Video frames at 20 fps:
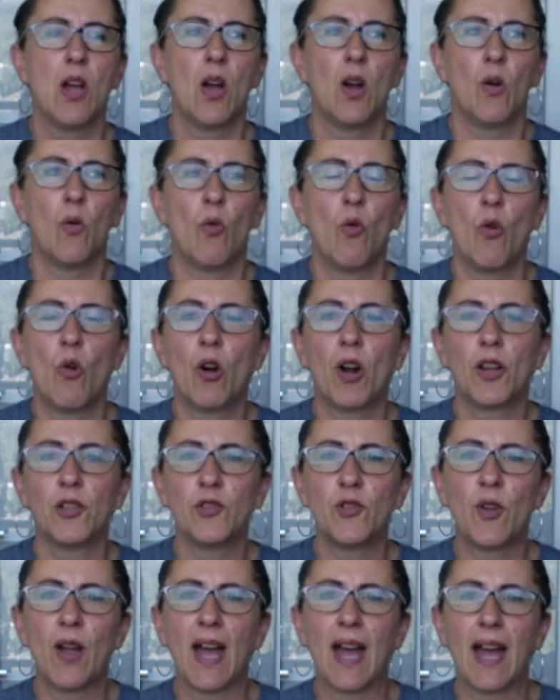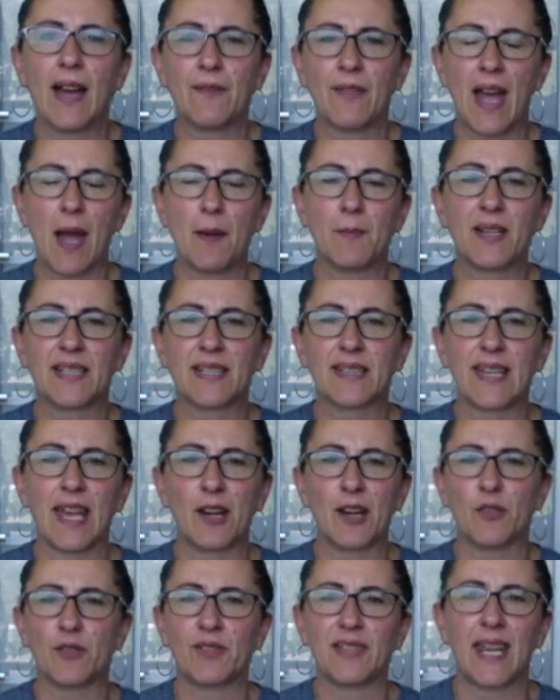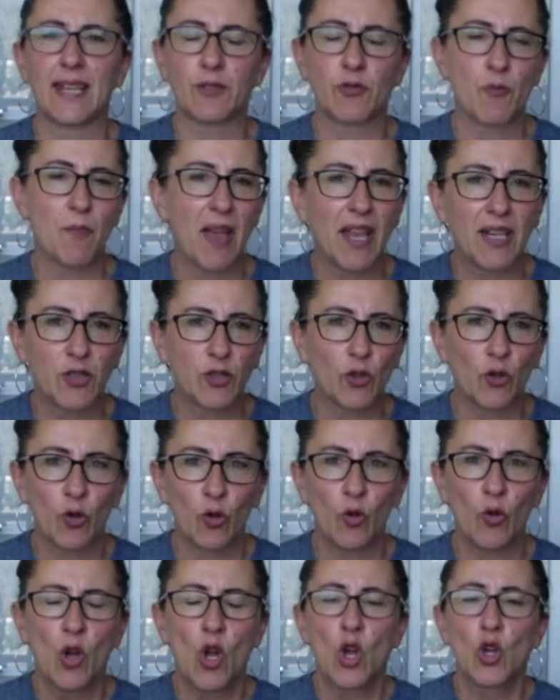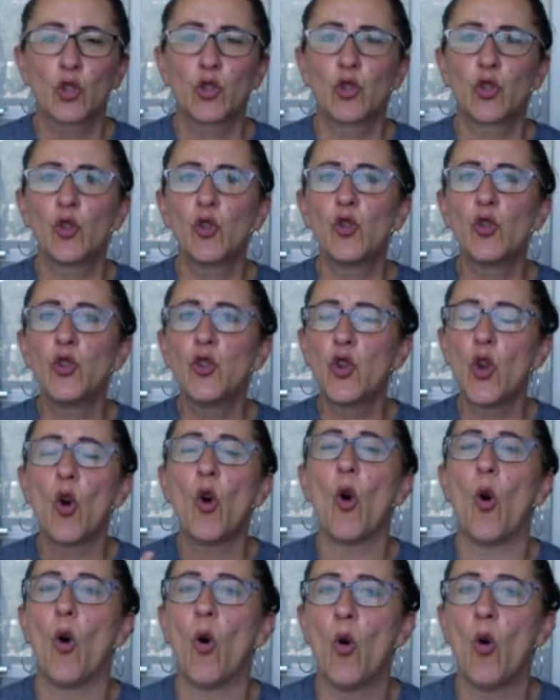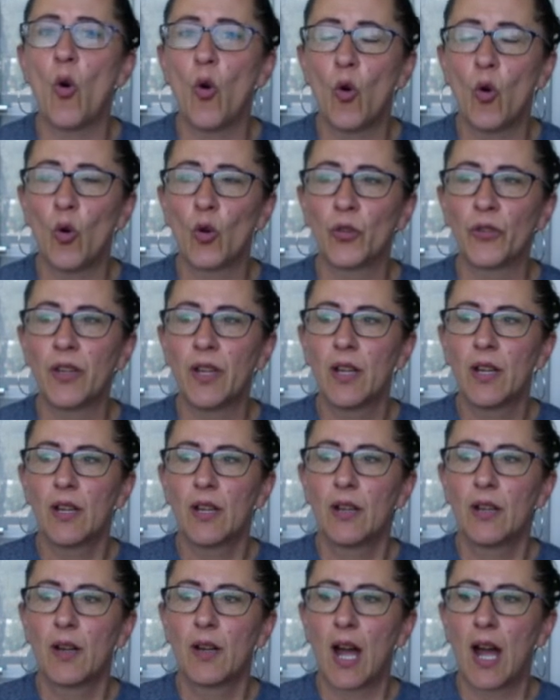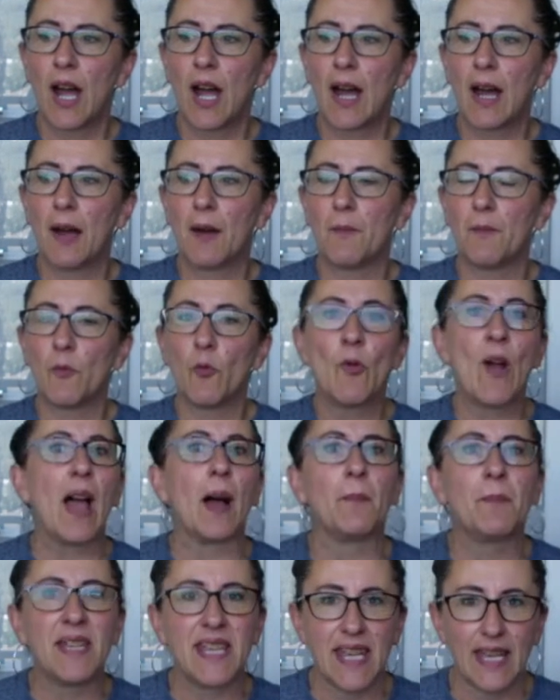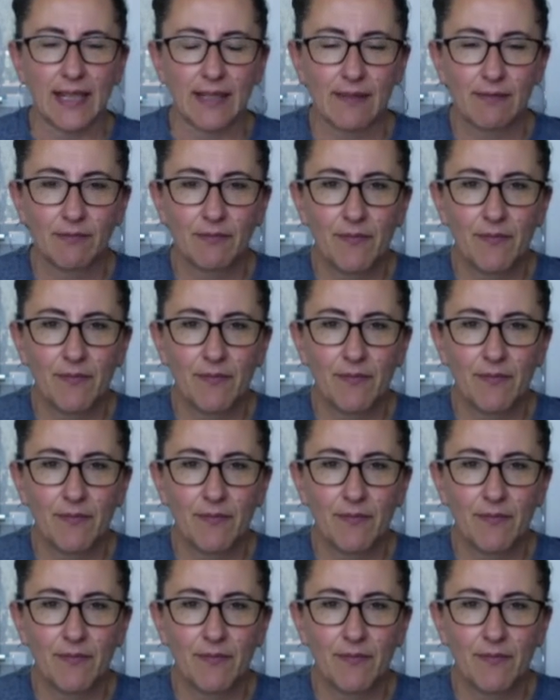or you have habits that are detrimental to your own well-being.